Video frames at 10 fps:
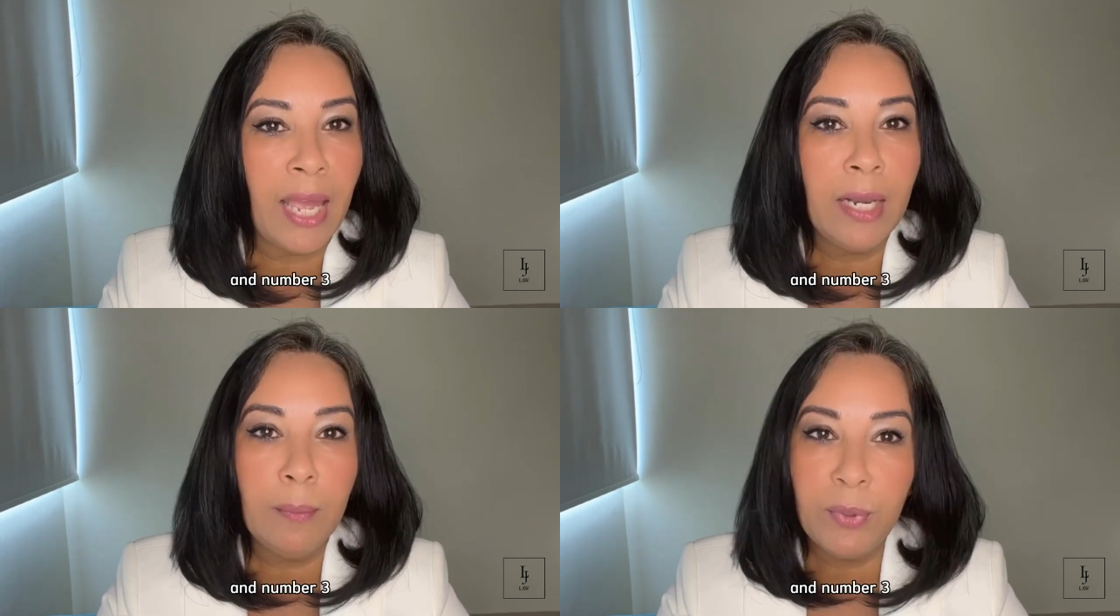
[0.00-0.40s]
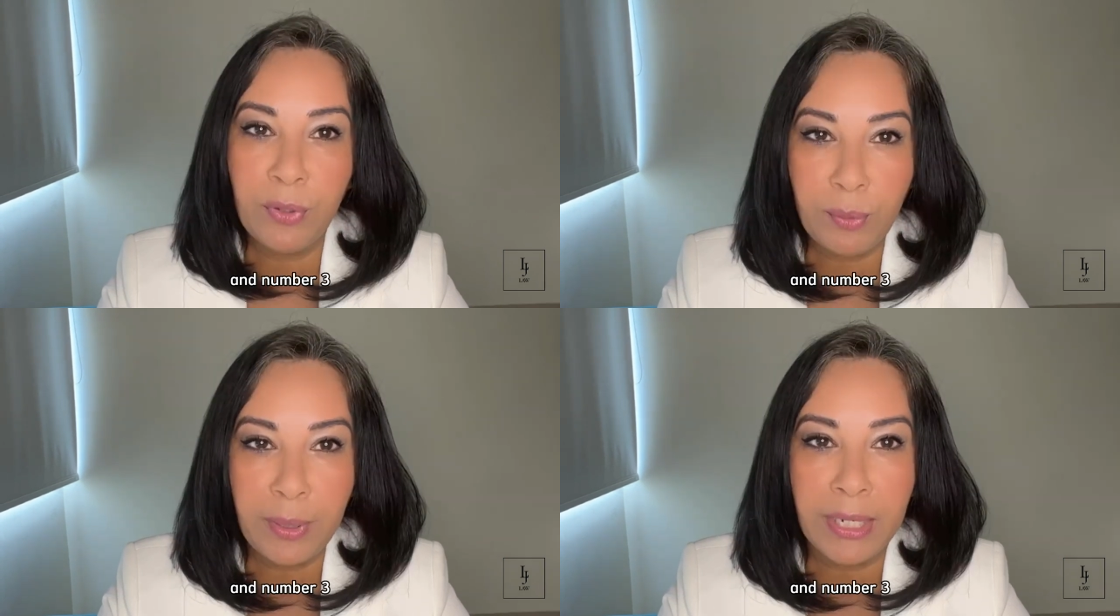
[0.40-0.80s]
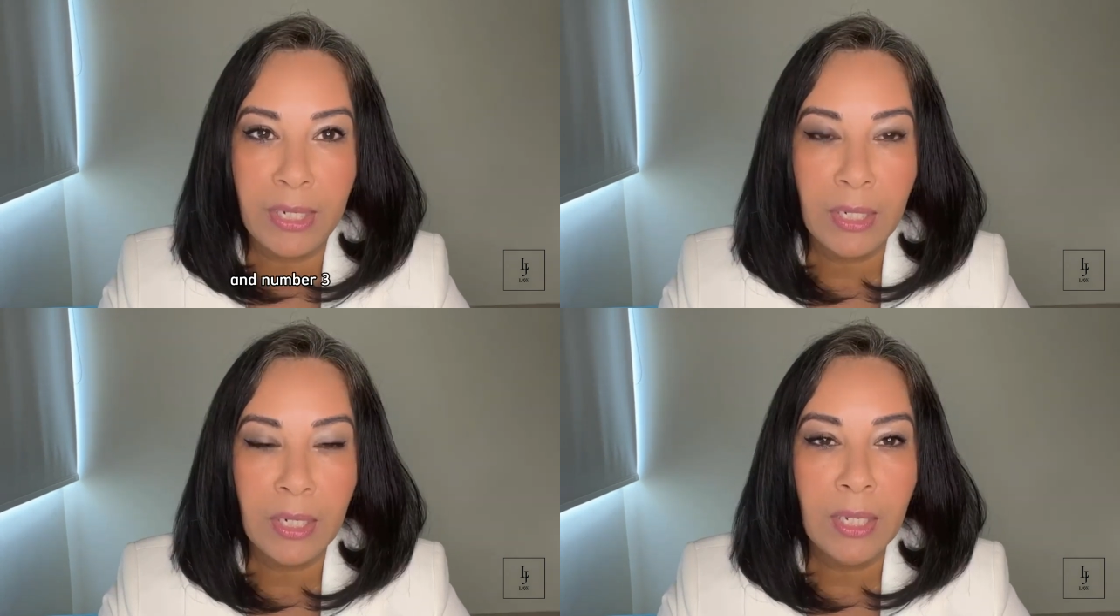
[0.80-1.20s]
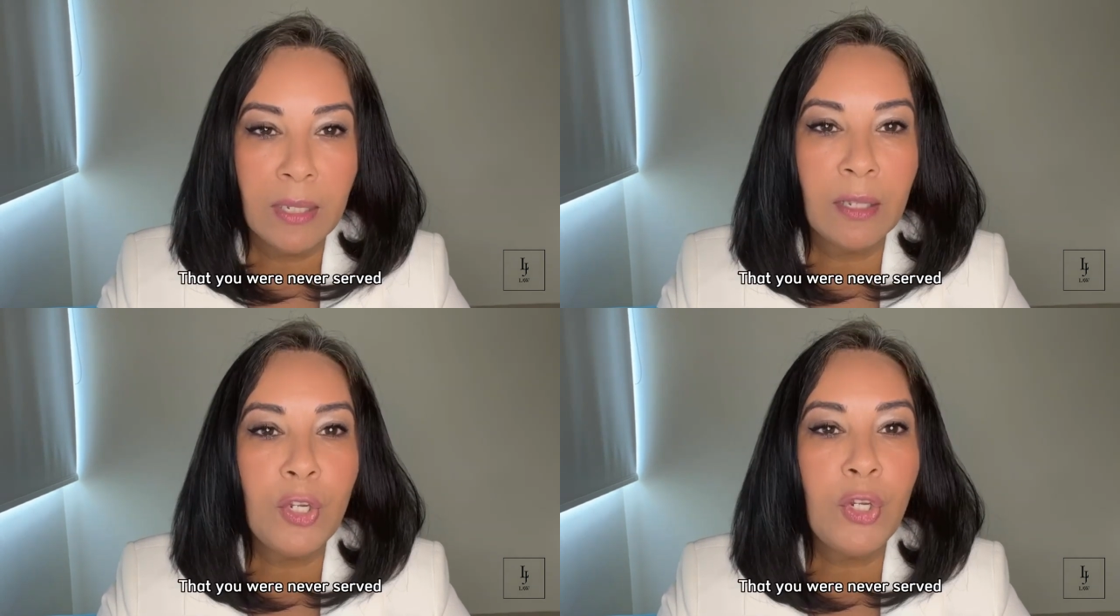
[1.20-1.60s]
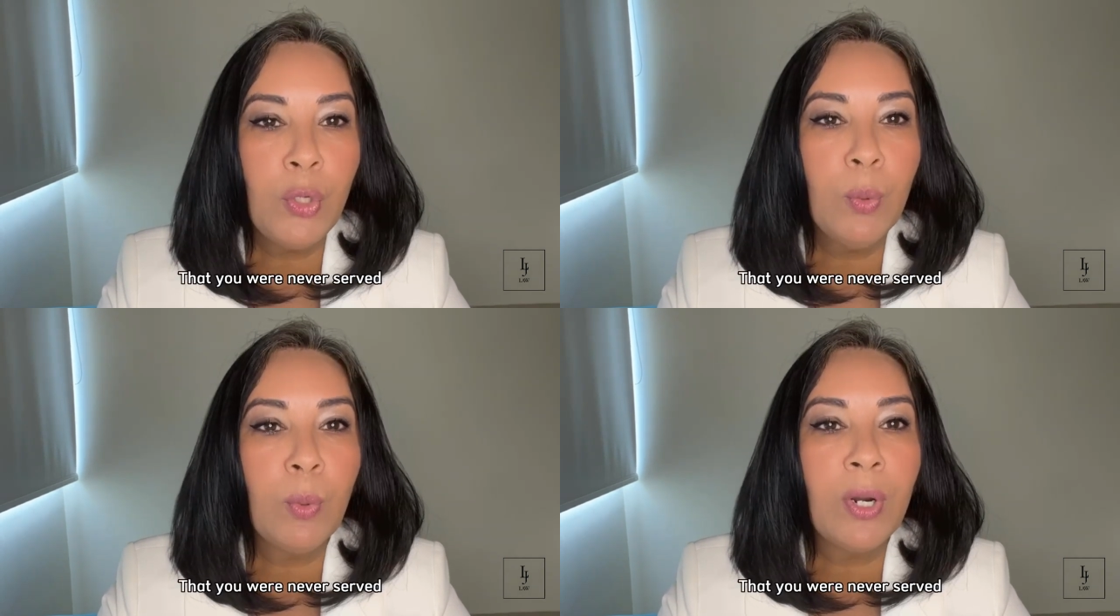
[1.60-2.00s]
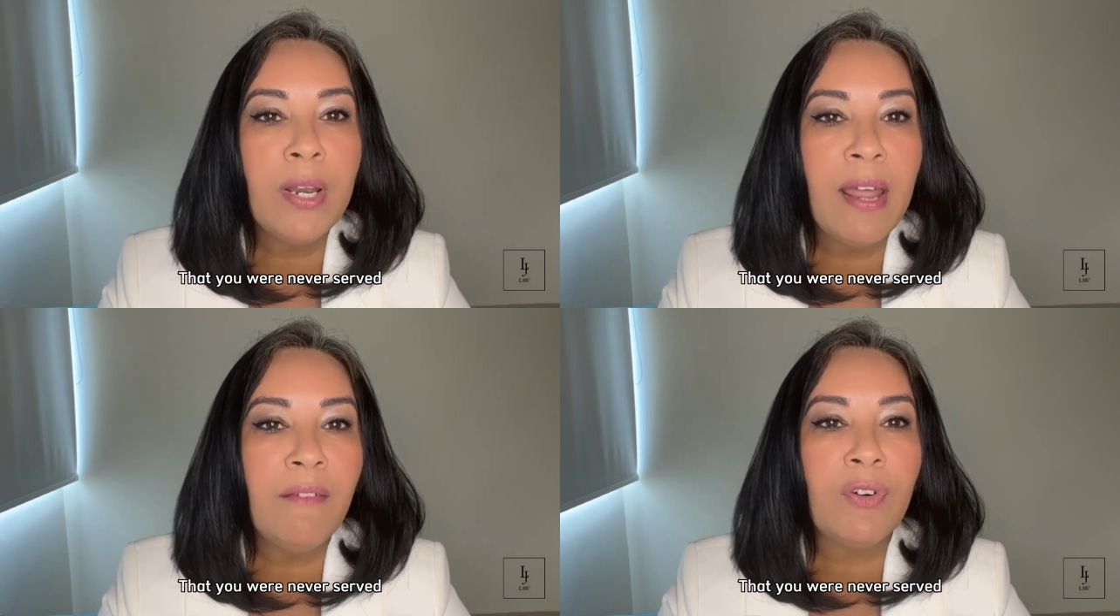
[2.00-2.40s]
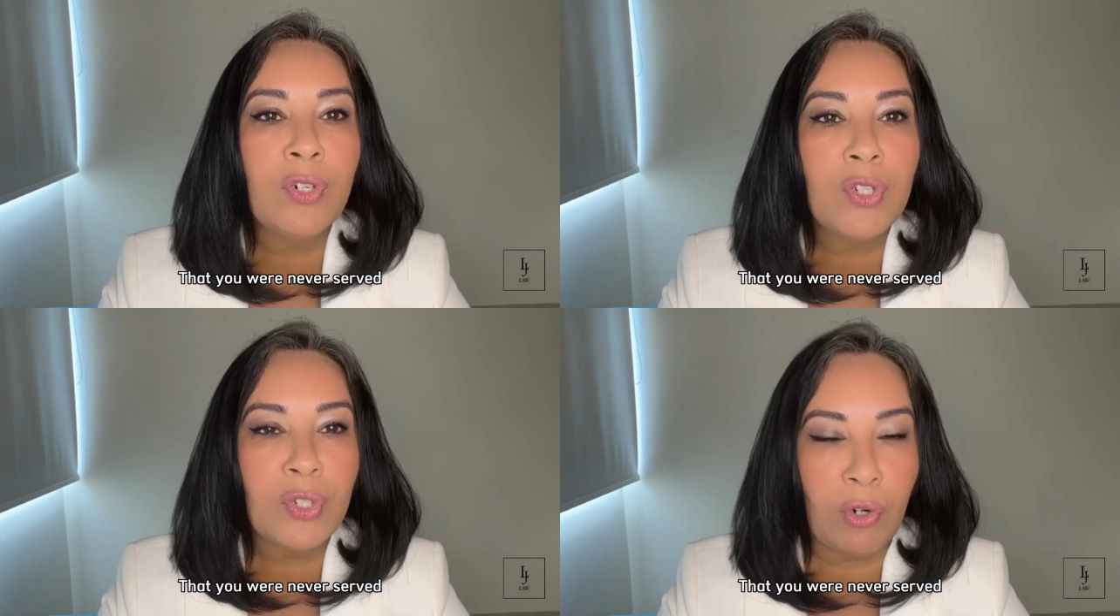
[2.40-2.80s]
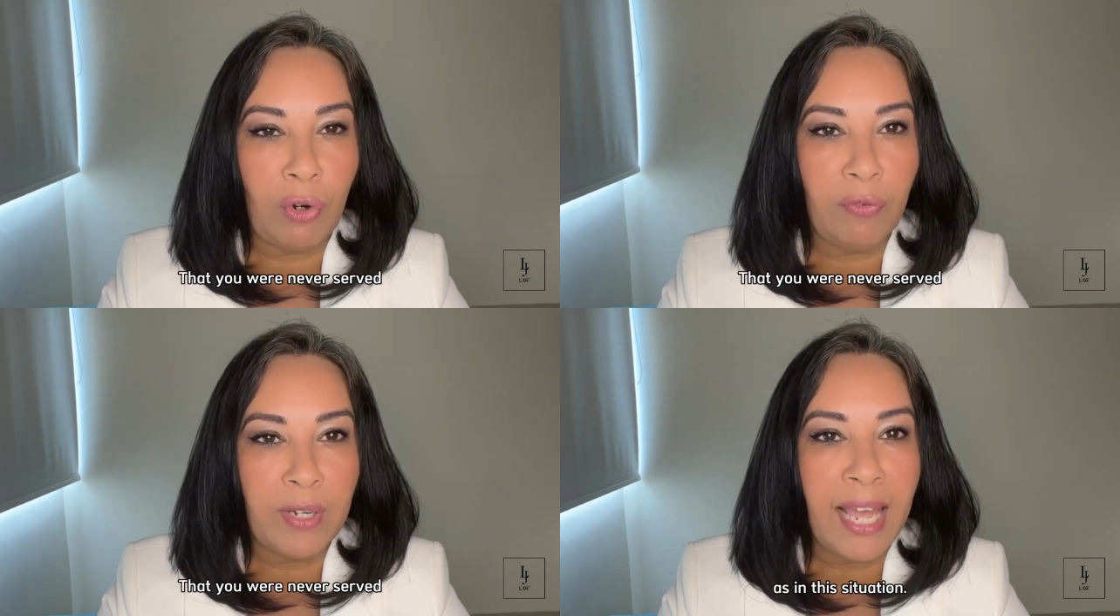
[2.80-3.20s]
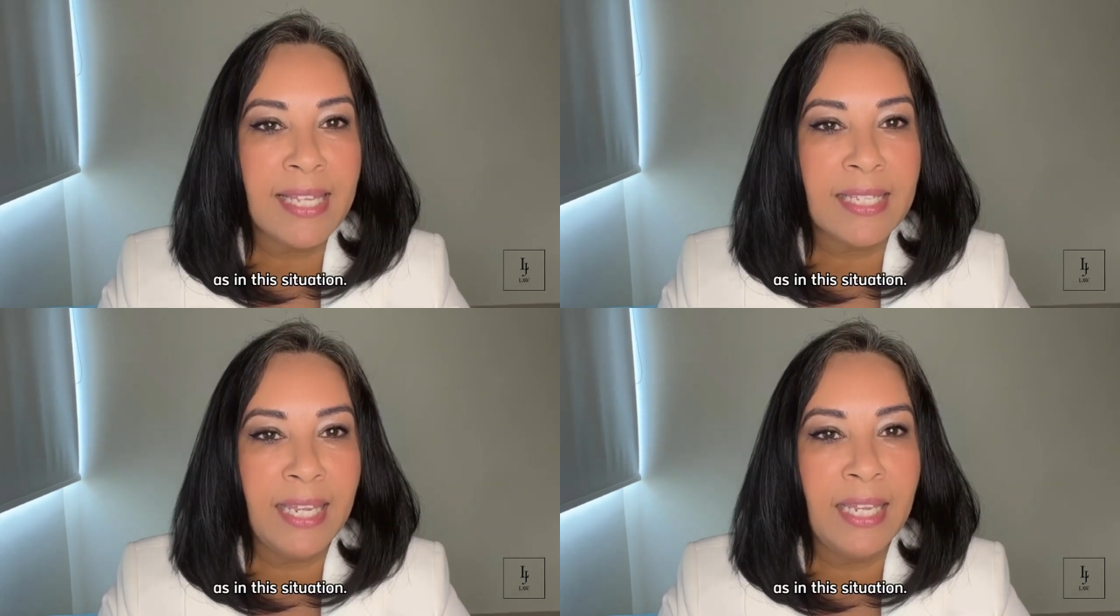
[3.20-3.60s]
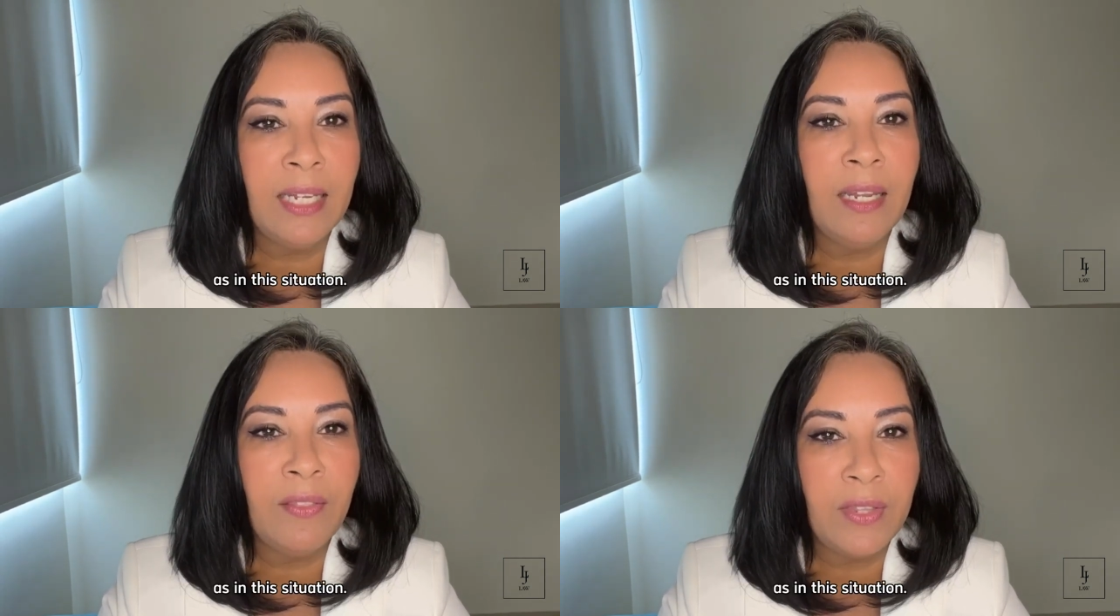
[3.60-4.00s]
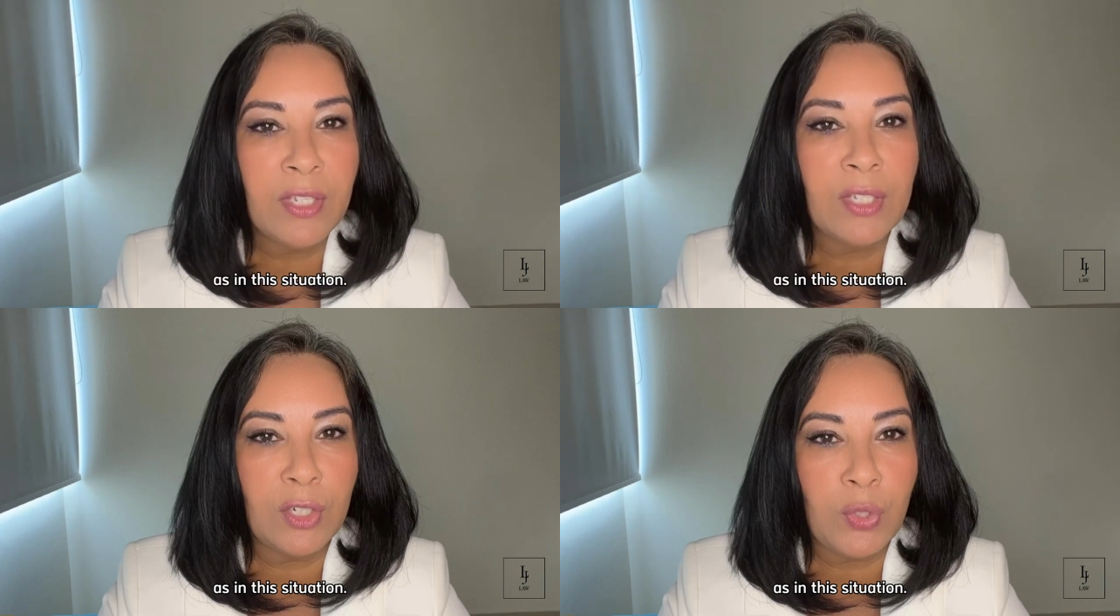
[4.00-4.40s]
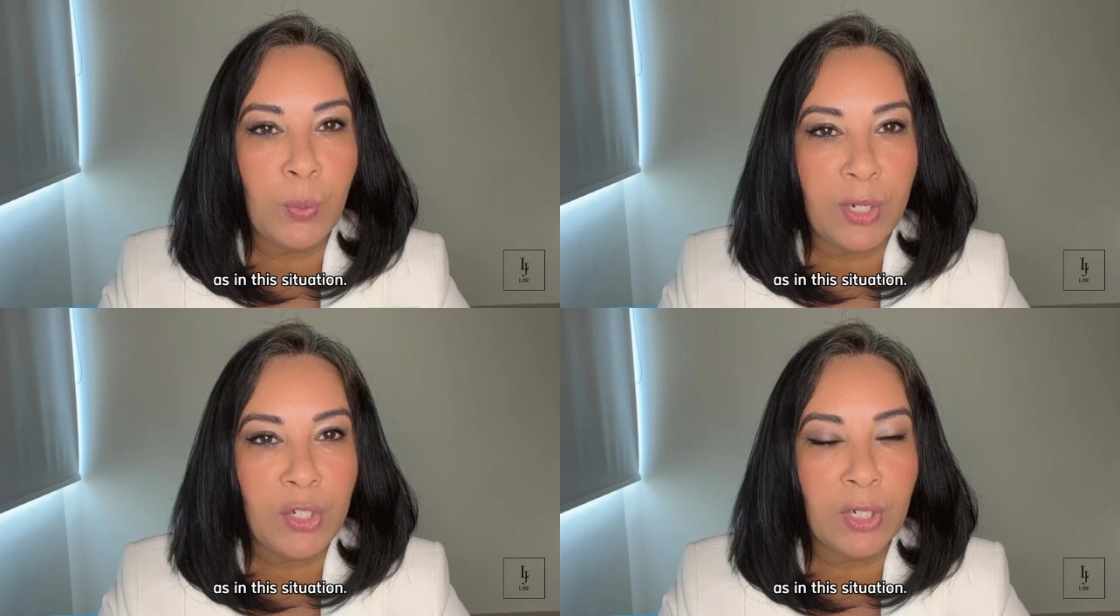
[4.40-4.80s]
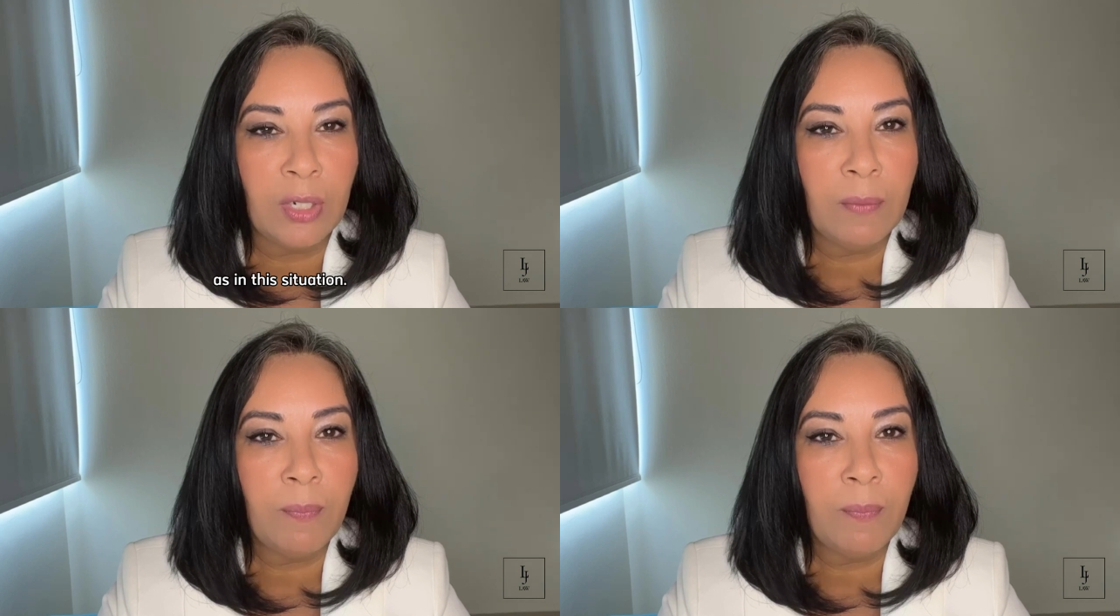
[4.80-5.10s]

And number three, that you were never served, as in this situation.